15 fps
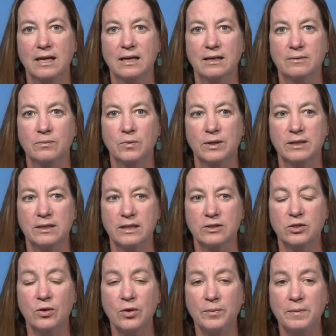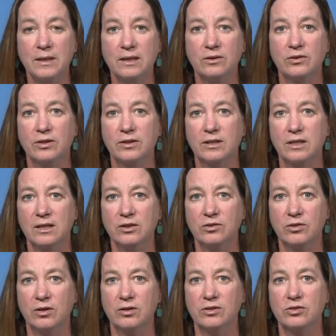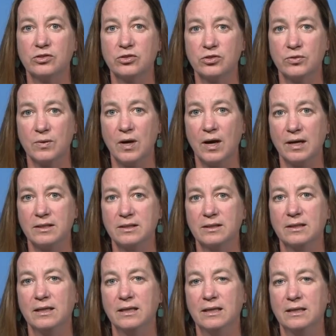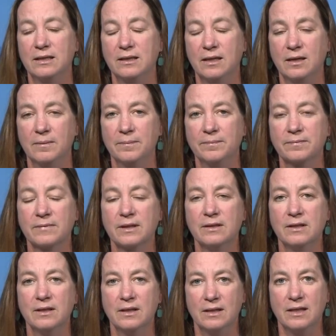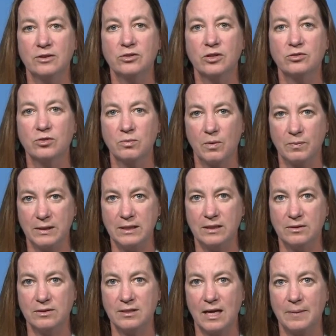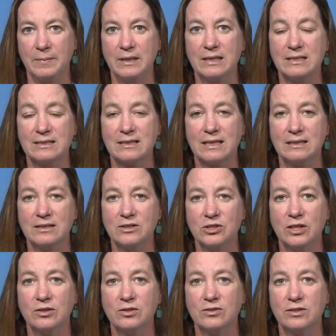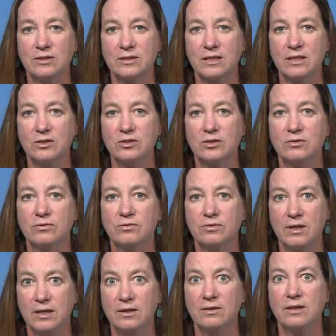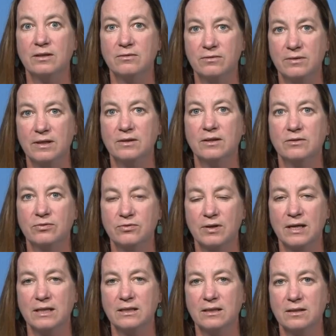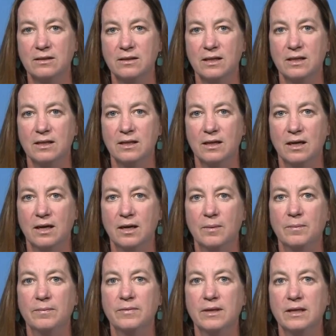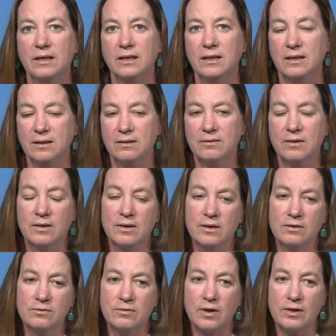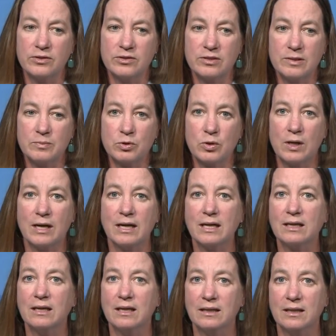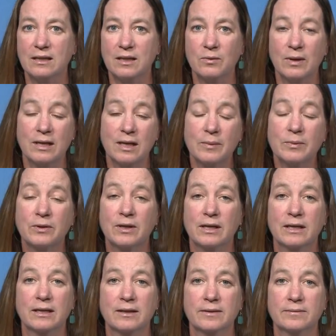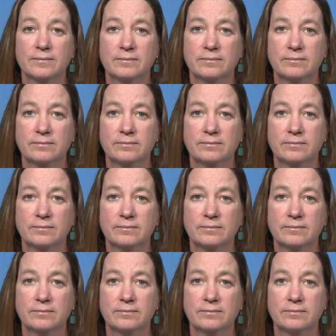And what they told me is that the kids are distraught. And um, that's also what we hear is happening inside these shelters. These kids are very, very frightened. Um, they fall asleep crying and then they wake up crying.